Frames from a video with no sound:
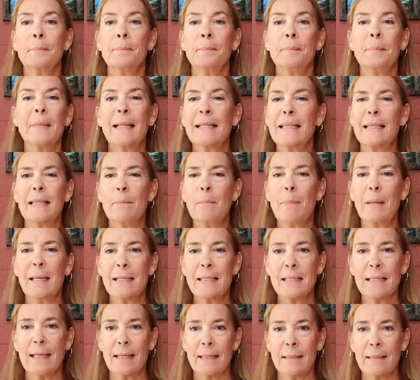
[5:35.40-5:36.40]
That didn't make
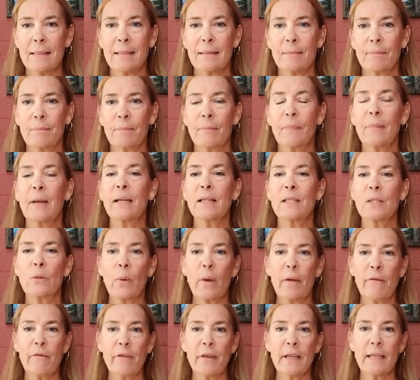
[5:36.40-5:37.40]
sense. So
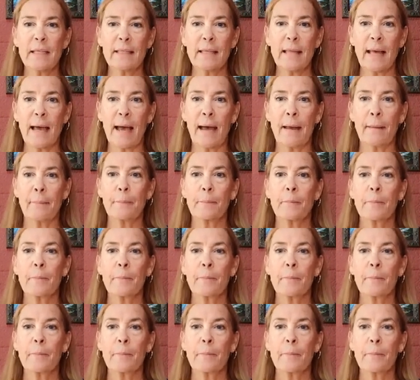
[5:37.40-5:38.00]
I fixed that.